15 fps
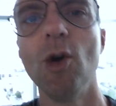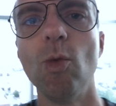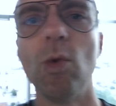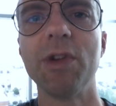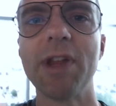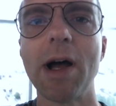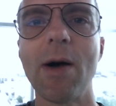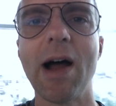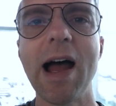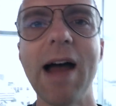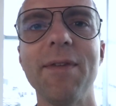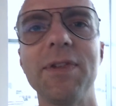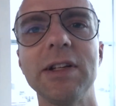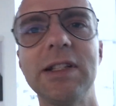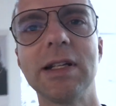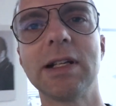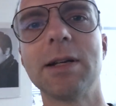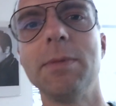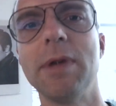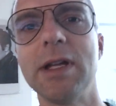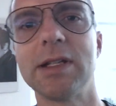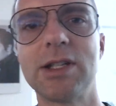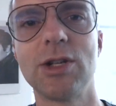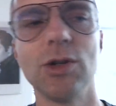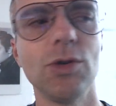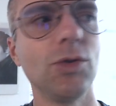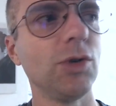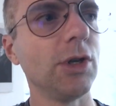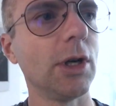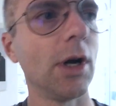without having to commit
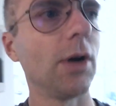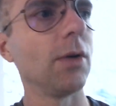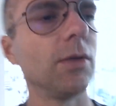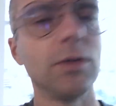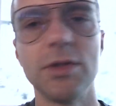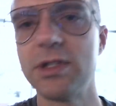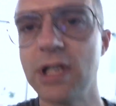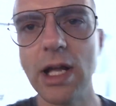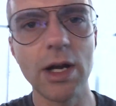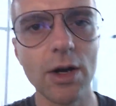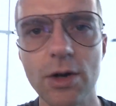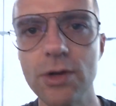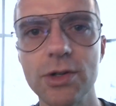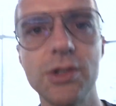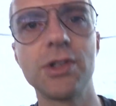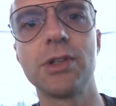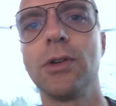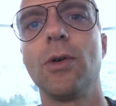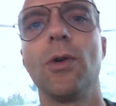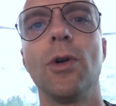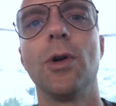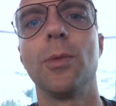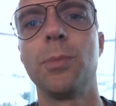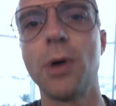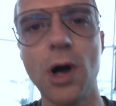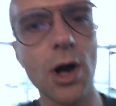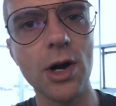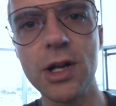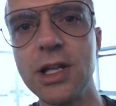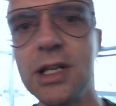to, you know, dinners or
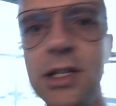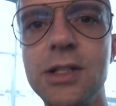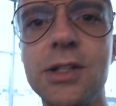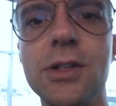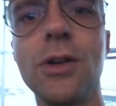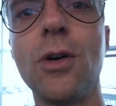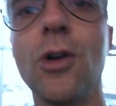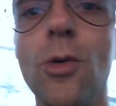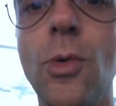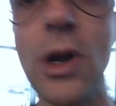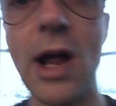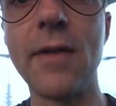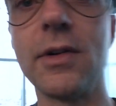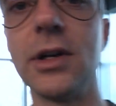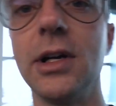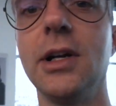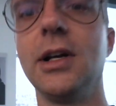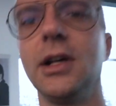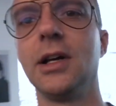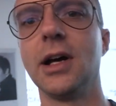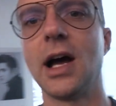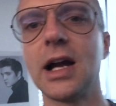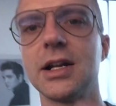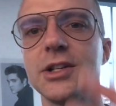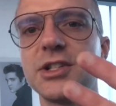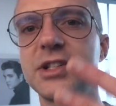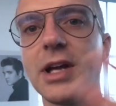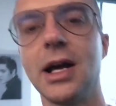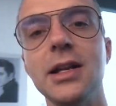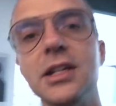parties or whatever. I can
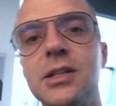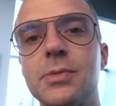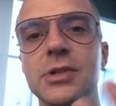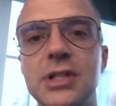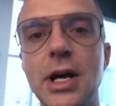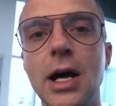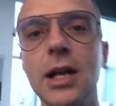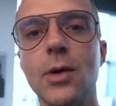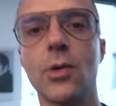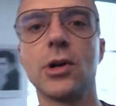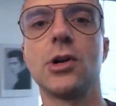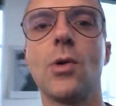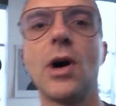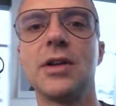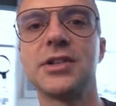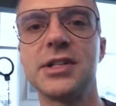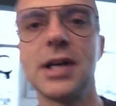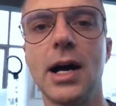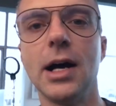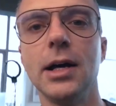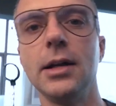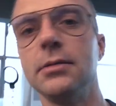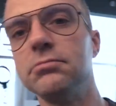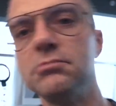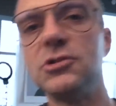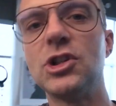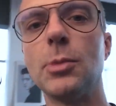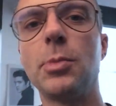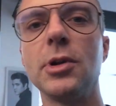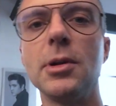just say, I need some sun. I want to go outside,
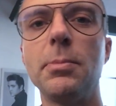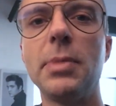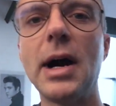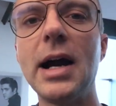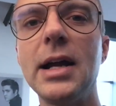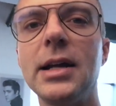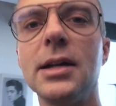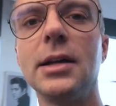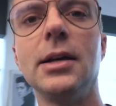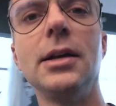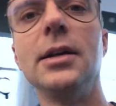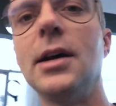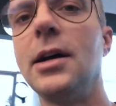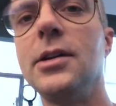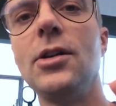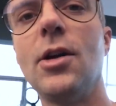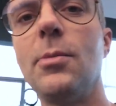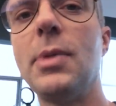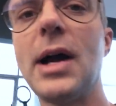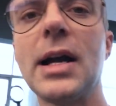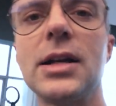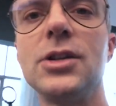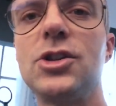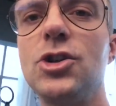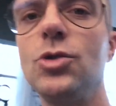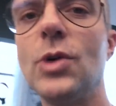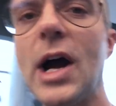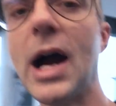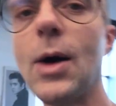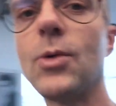jump on the bike. You know, I'm back in
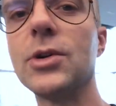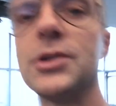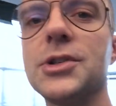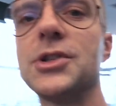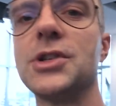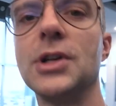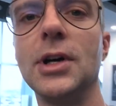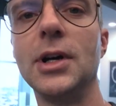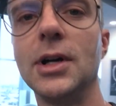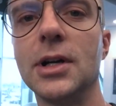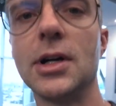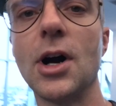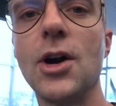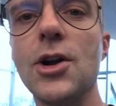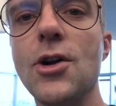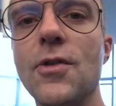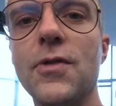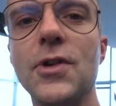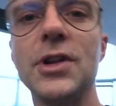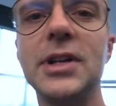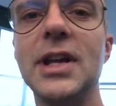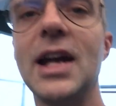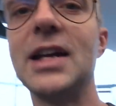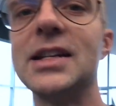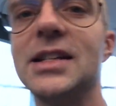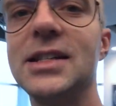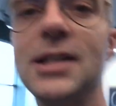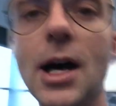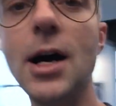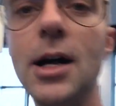two hours cardio for the day is
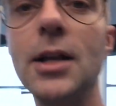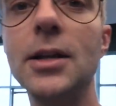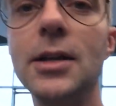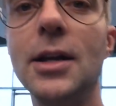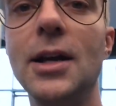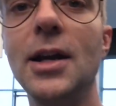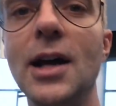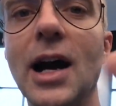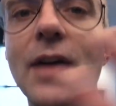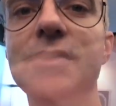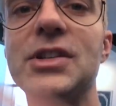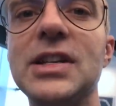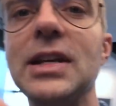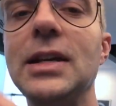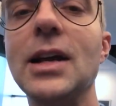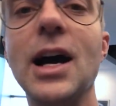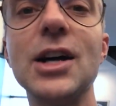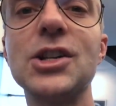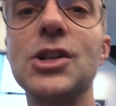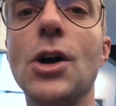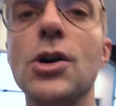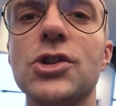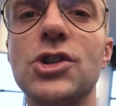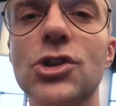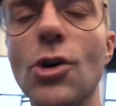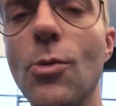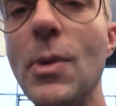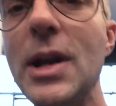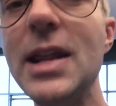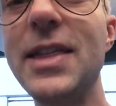done. I've seen, I saw
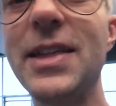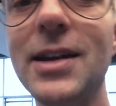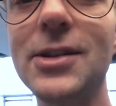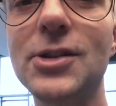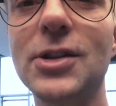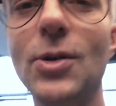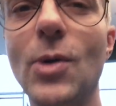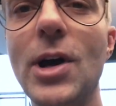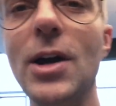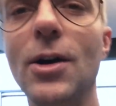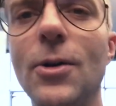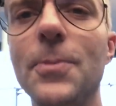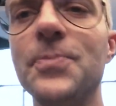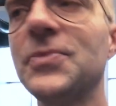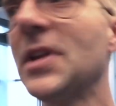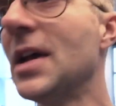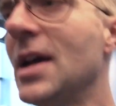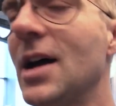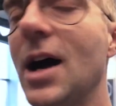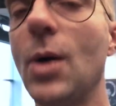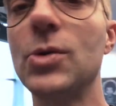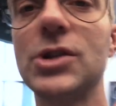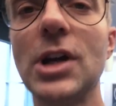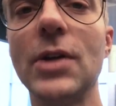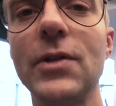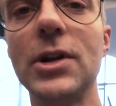so many things on the way home. I was gonna